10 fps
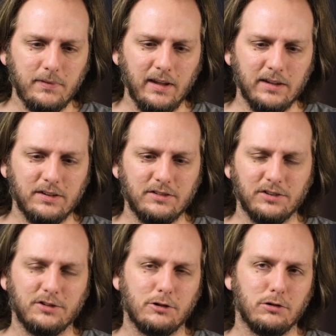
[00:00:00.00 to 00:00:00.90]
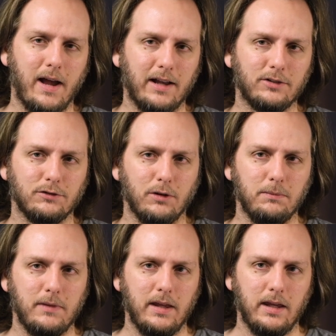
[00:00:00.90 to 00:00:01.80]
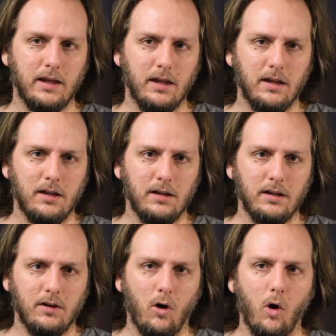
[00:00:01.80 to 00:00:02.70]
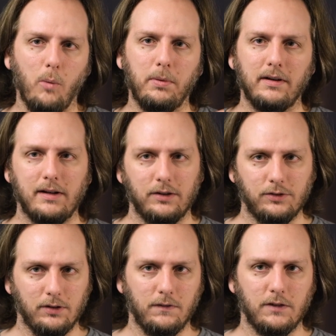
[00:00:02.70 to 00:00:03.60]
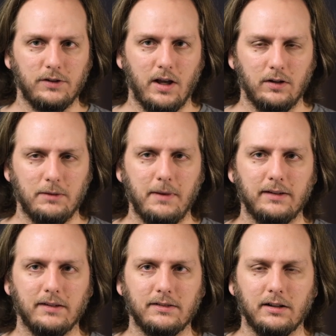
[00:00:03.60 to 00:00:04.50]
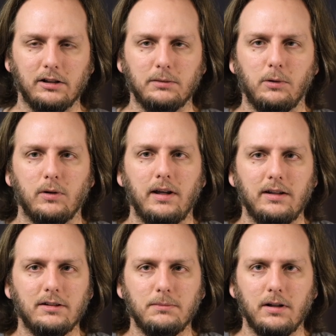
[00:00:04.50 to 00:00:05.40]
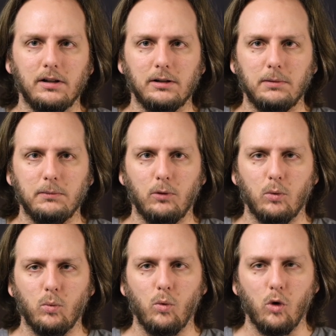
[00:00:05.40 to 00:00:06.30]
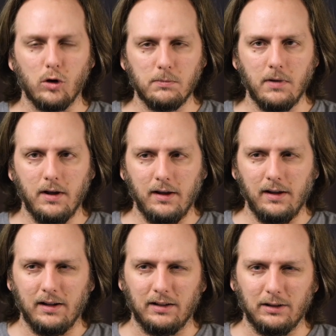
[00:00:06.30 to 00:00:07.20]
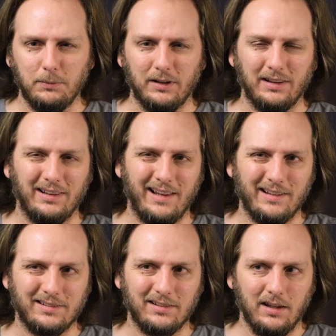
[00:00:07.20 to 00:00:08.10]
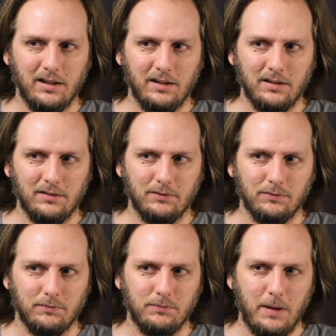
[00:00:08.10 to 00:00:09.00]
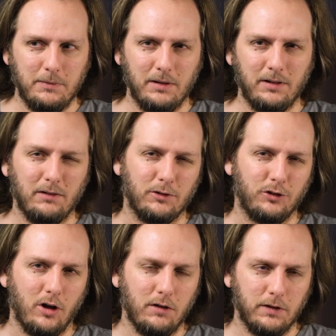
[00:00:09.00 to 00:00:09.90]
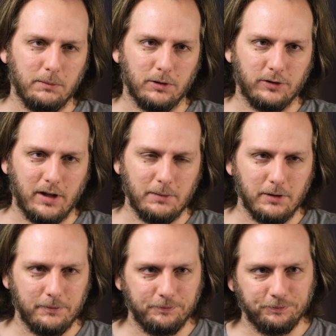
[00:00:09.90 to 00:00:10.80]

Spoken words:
is it just detracts from the openness of the sound and makes it sound a little more intimate, a little bit more warm, and a little bit less, maybe not resolving per se, but